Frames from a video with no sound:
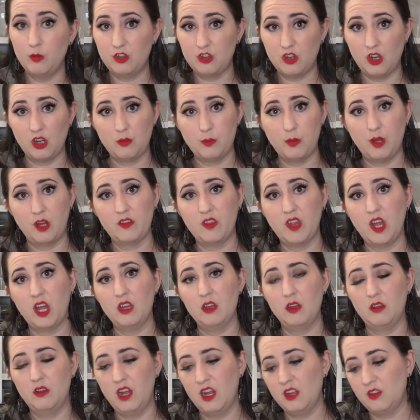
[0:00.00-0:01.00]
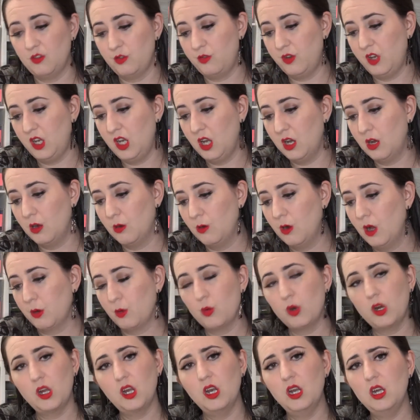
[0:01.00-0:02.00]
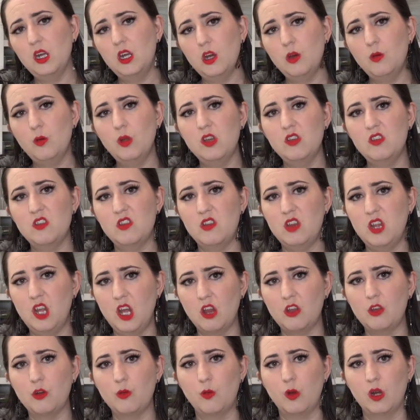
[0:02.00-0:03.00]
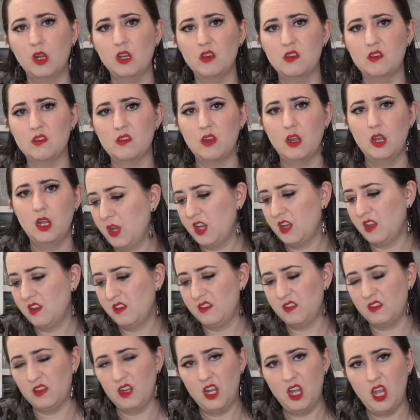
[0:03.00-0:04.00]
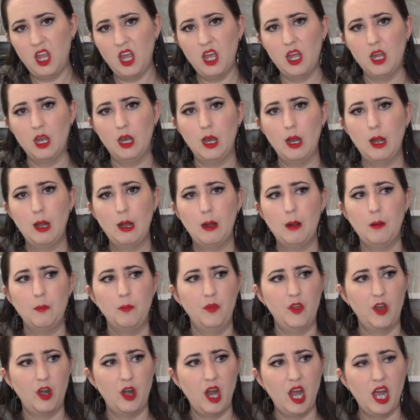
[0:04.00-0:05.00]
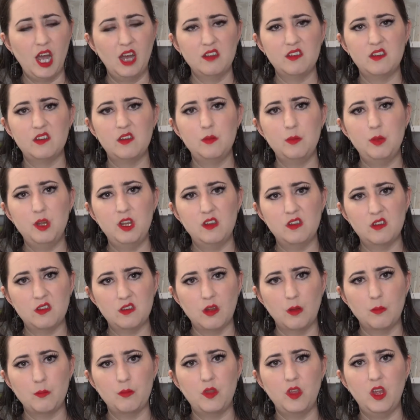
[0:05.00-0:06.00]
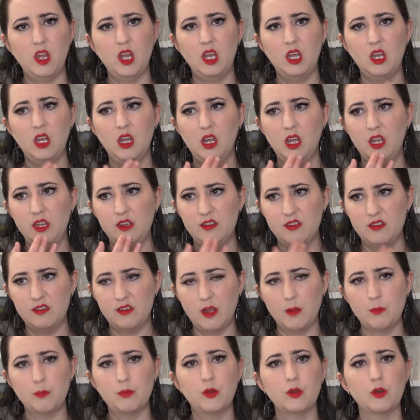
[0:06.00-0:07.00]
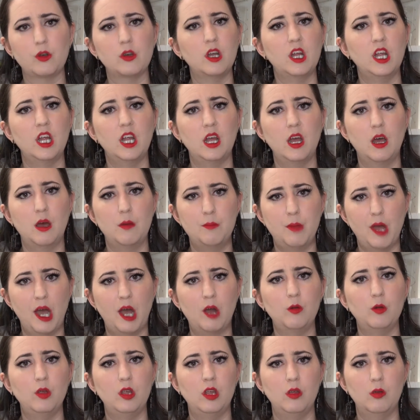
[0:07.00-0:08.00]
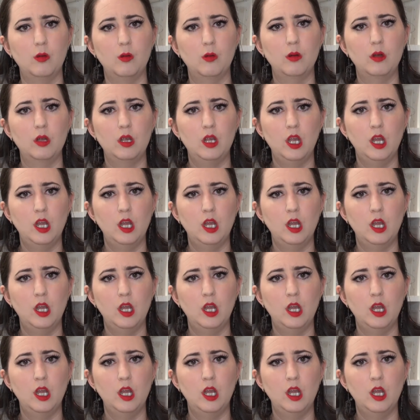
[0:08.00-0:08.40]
We talked about that in the last video, but we're going to go into the other ones because again, there has to be something exemplary about you.